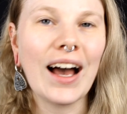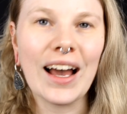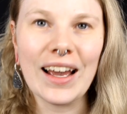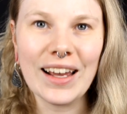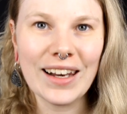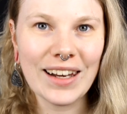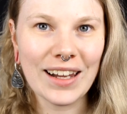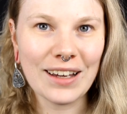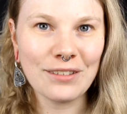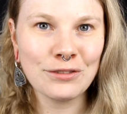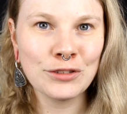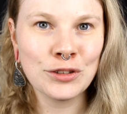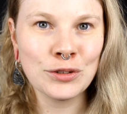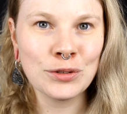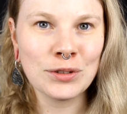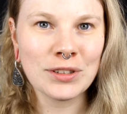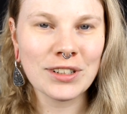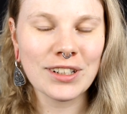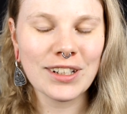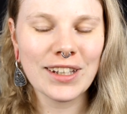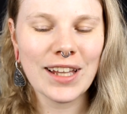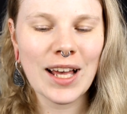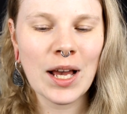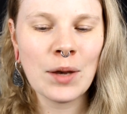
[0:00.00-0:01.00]
I love
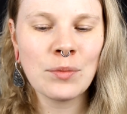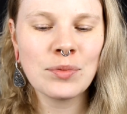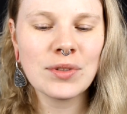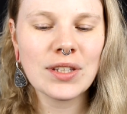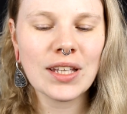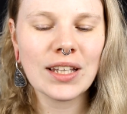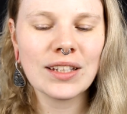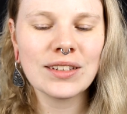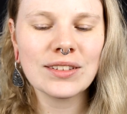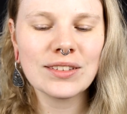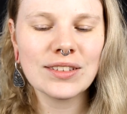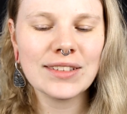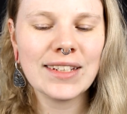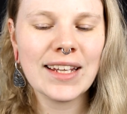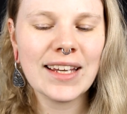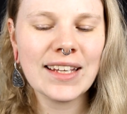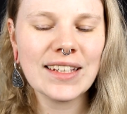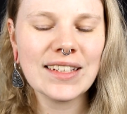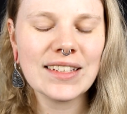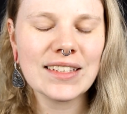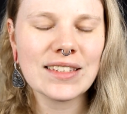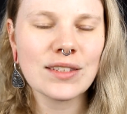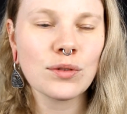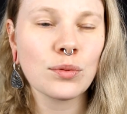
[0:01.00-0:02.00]
doing collabs and today
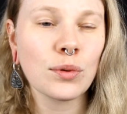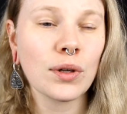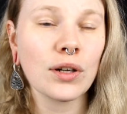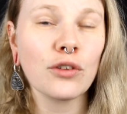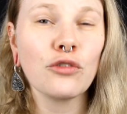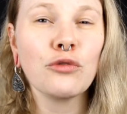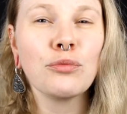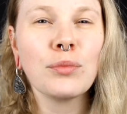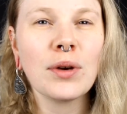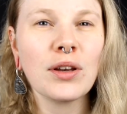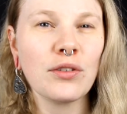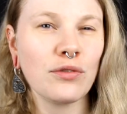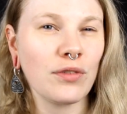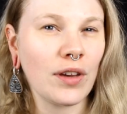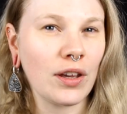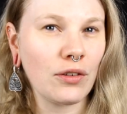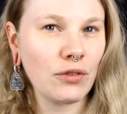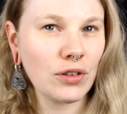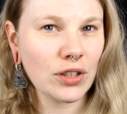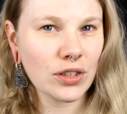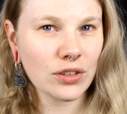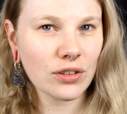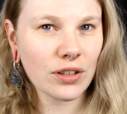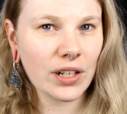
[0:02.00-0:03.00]
it's one of my
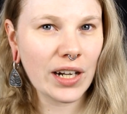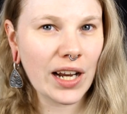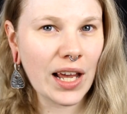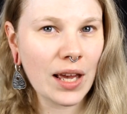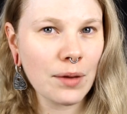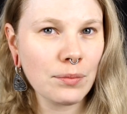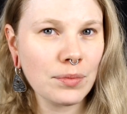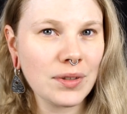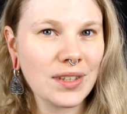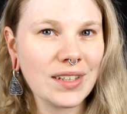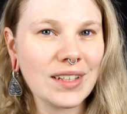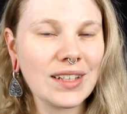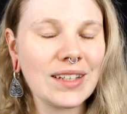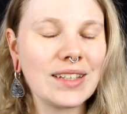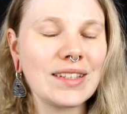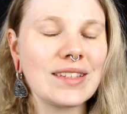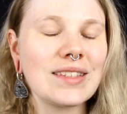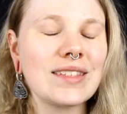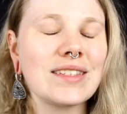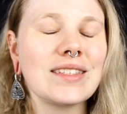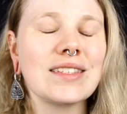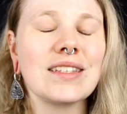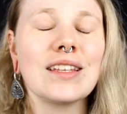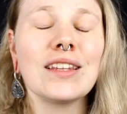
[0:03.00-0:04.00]
favorite collabs.
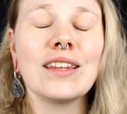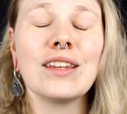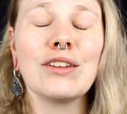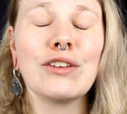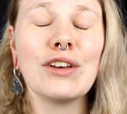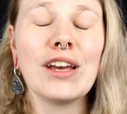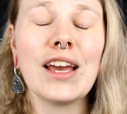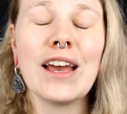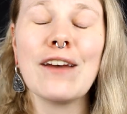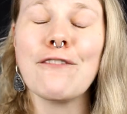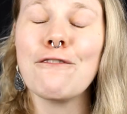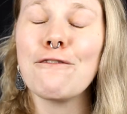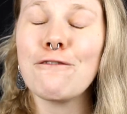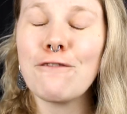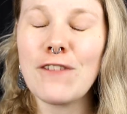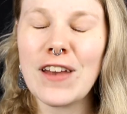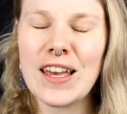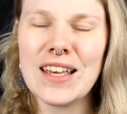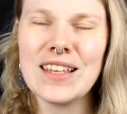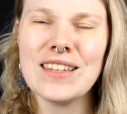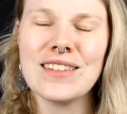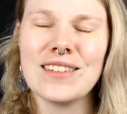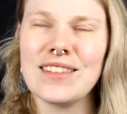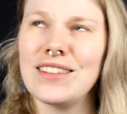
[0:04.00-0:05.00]
It's the a
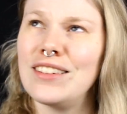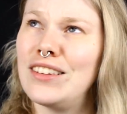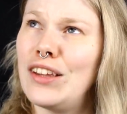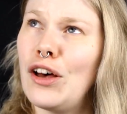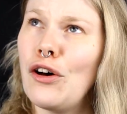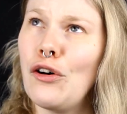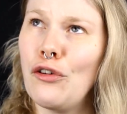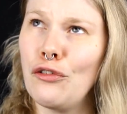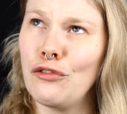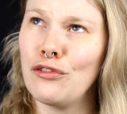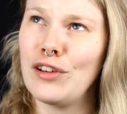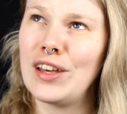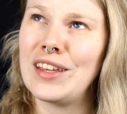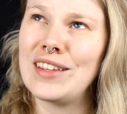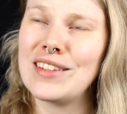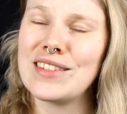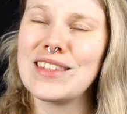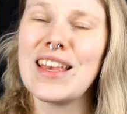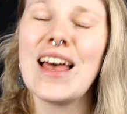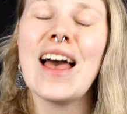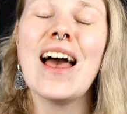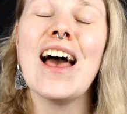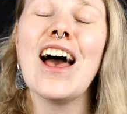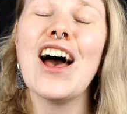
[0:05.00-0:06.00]
face, the
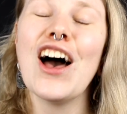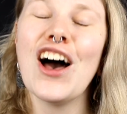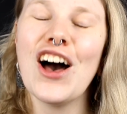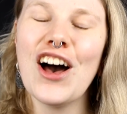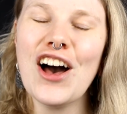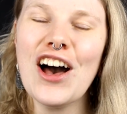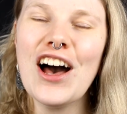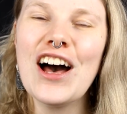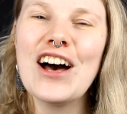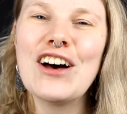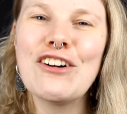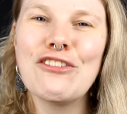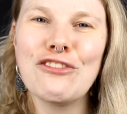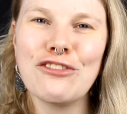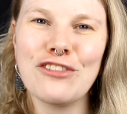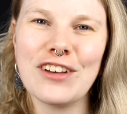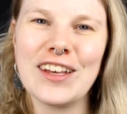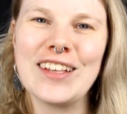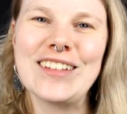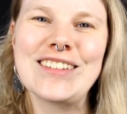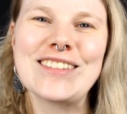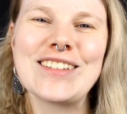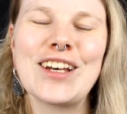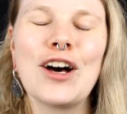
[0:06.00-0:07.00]
face, a
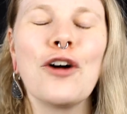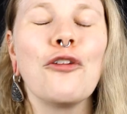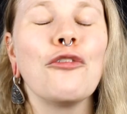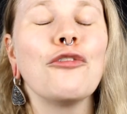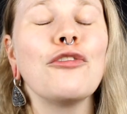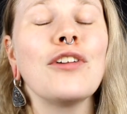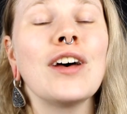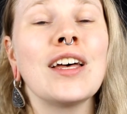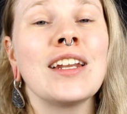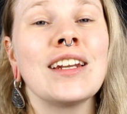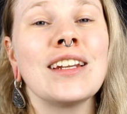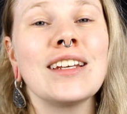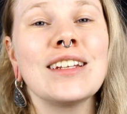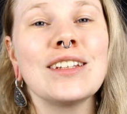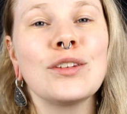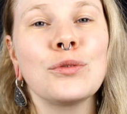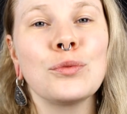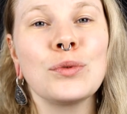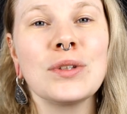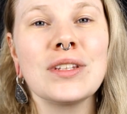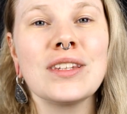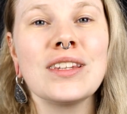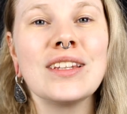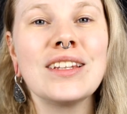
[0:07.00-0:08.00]
face off and it
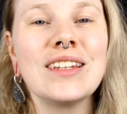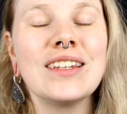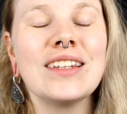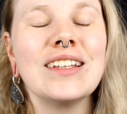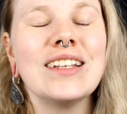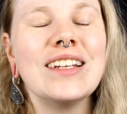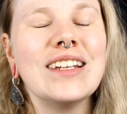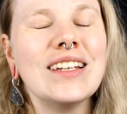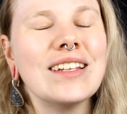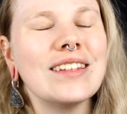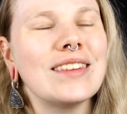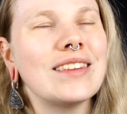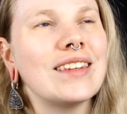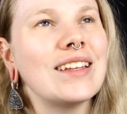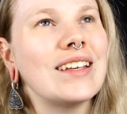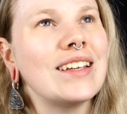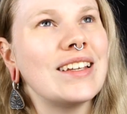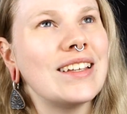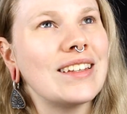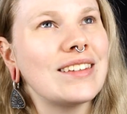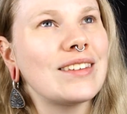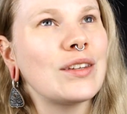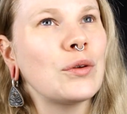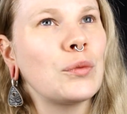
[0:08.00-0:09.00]
with it
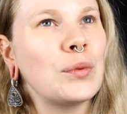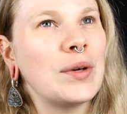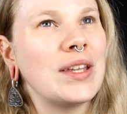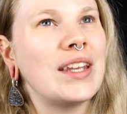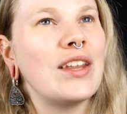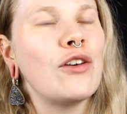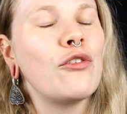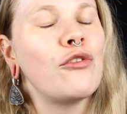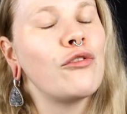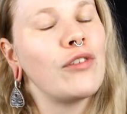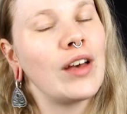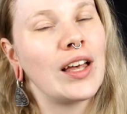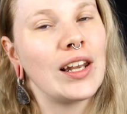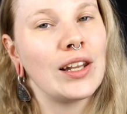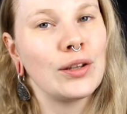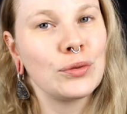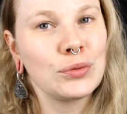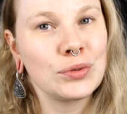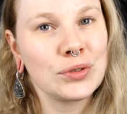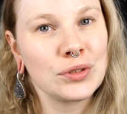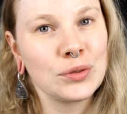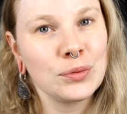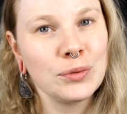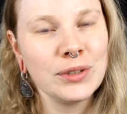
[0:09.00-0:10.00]
is with a fellow
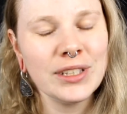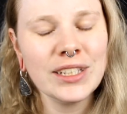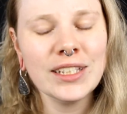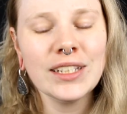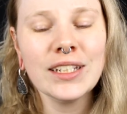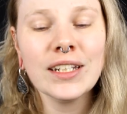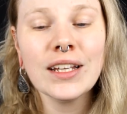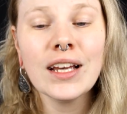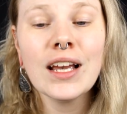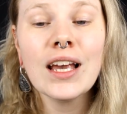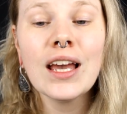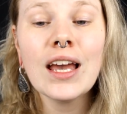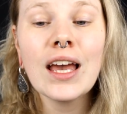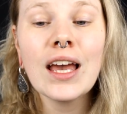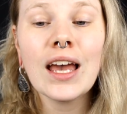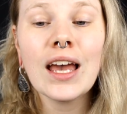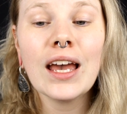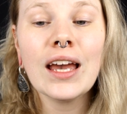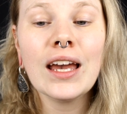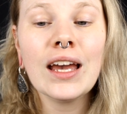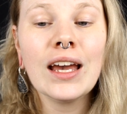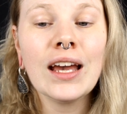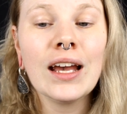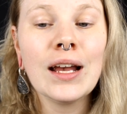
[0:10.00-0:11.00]
Swede.
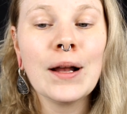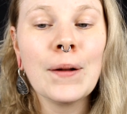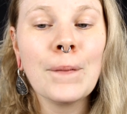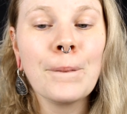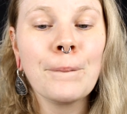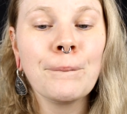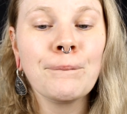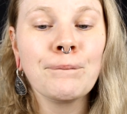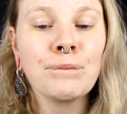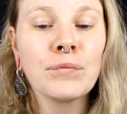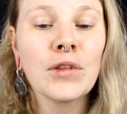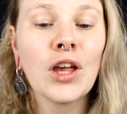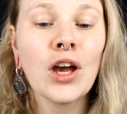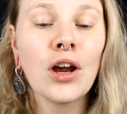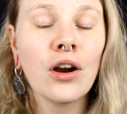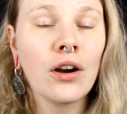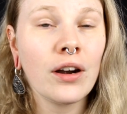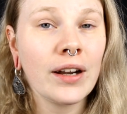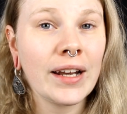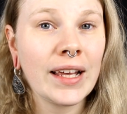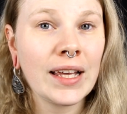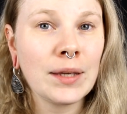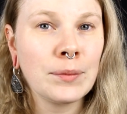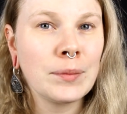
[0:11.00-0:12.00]
Um,
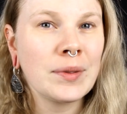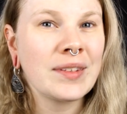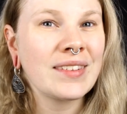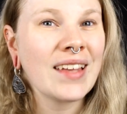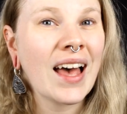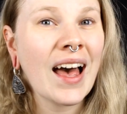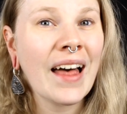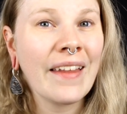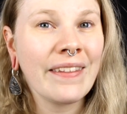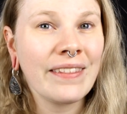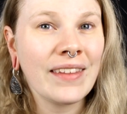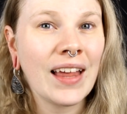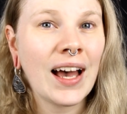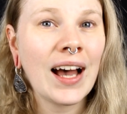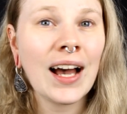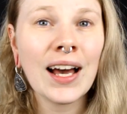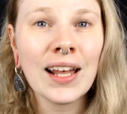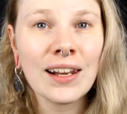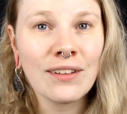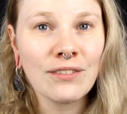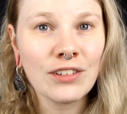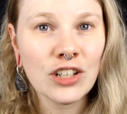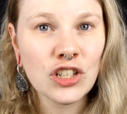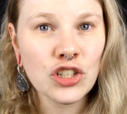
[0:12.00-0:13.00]
her name is Anna
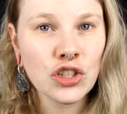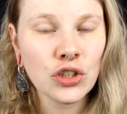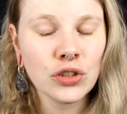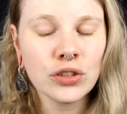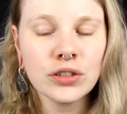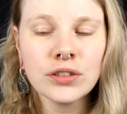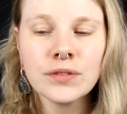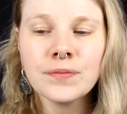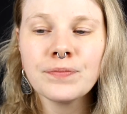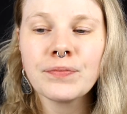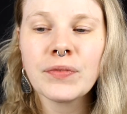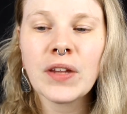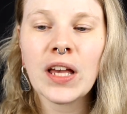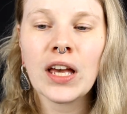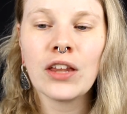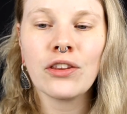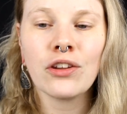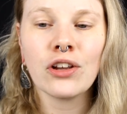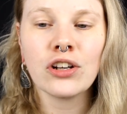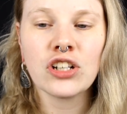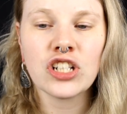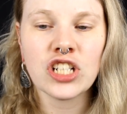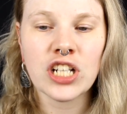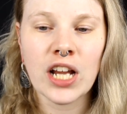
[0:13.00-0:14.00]
Halvarsson
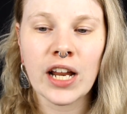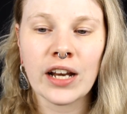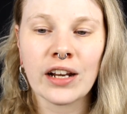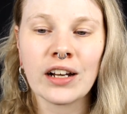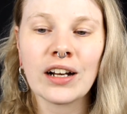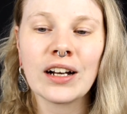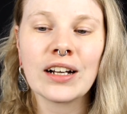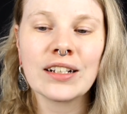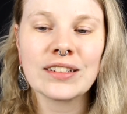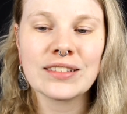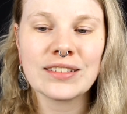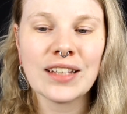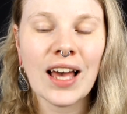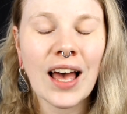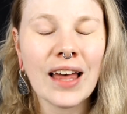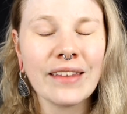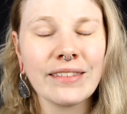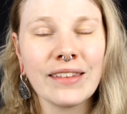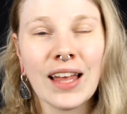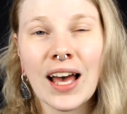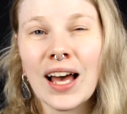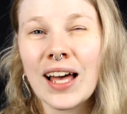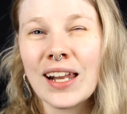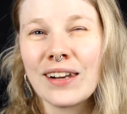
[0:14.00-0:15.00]
and her channel is
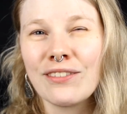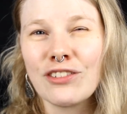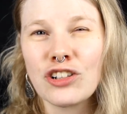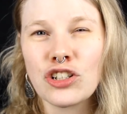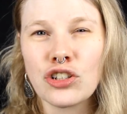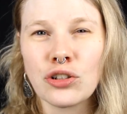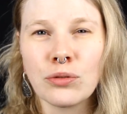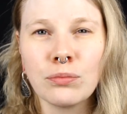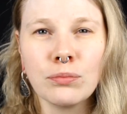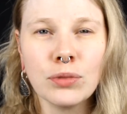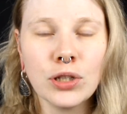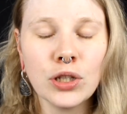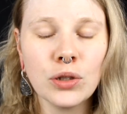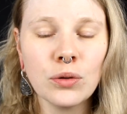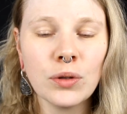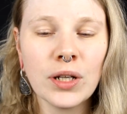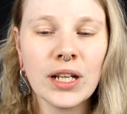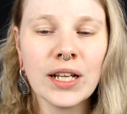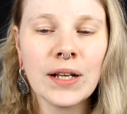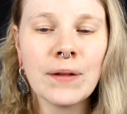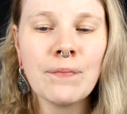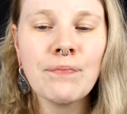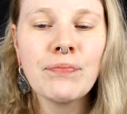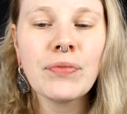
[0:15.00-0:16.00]
Anna Halvarsson
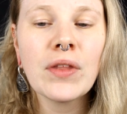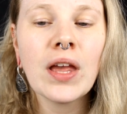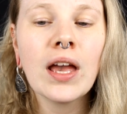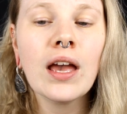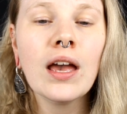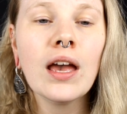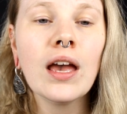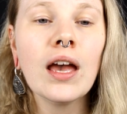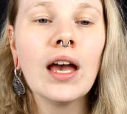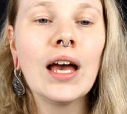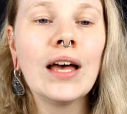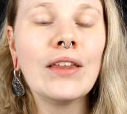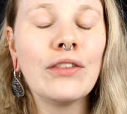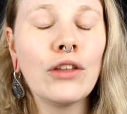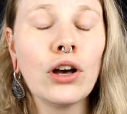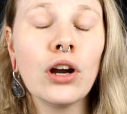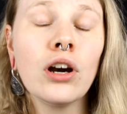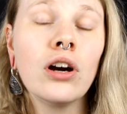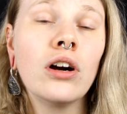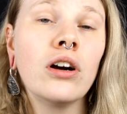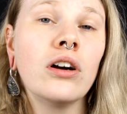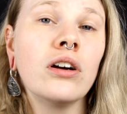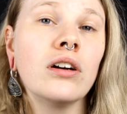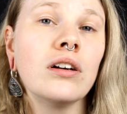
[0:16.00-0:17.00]
Beauty and
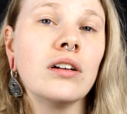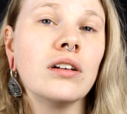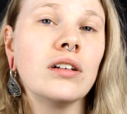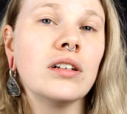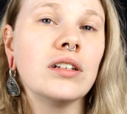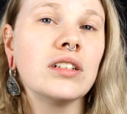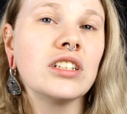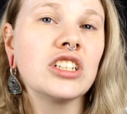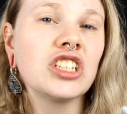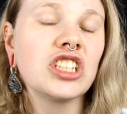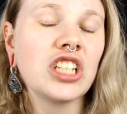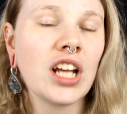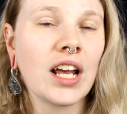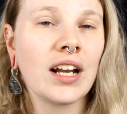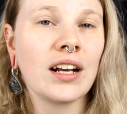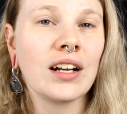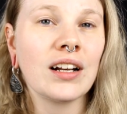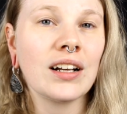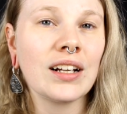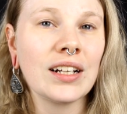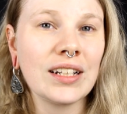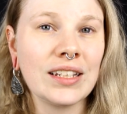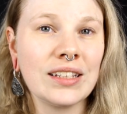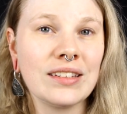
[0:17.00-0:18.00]
her
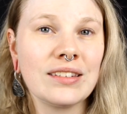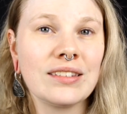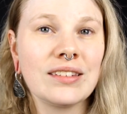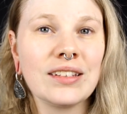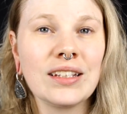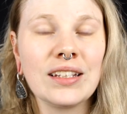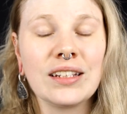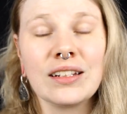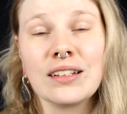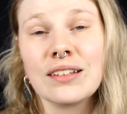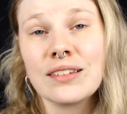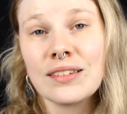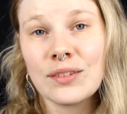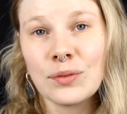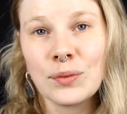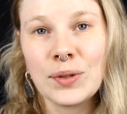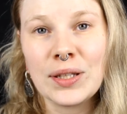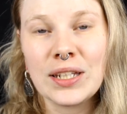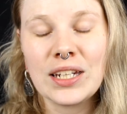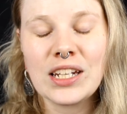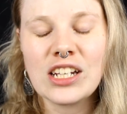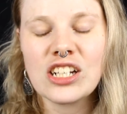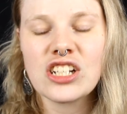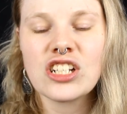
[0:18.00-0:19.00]
channel is in
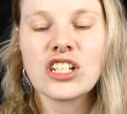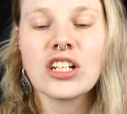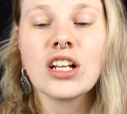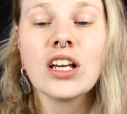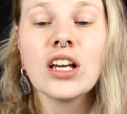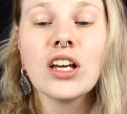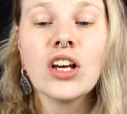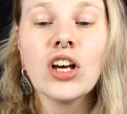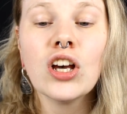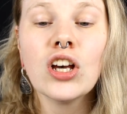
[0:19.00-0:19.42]
Swedish.